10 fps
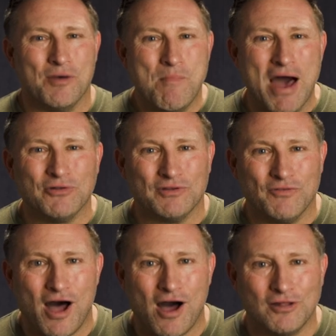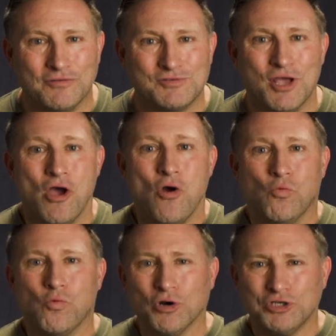the Mount of Olives,
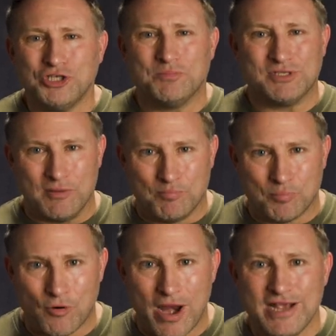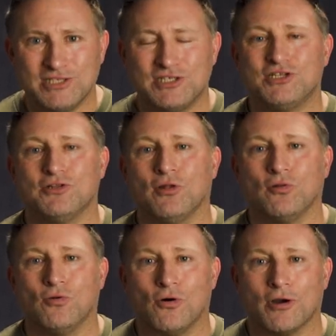worships and prays to the
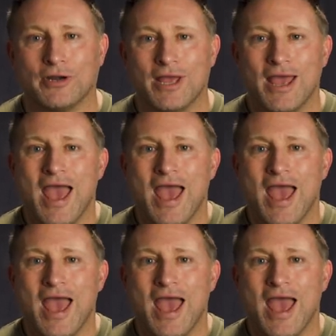Lord,